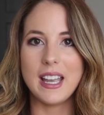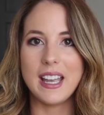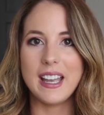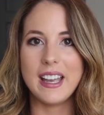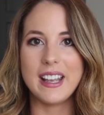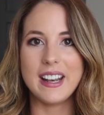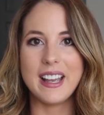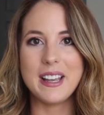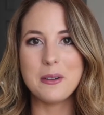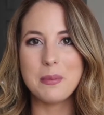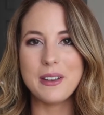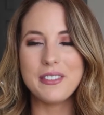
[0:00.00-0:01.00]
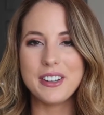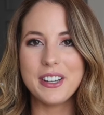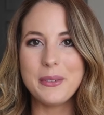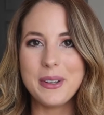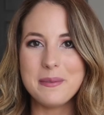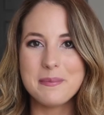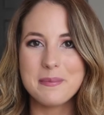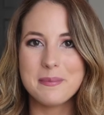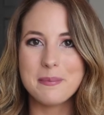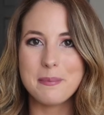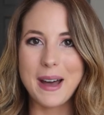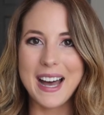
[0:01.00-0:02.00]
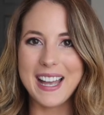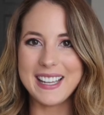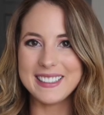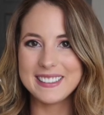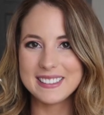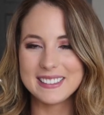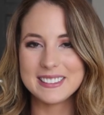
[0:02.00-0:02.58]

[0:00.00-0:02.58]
and I hope you have a good one. Bye!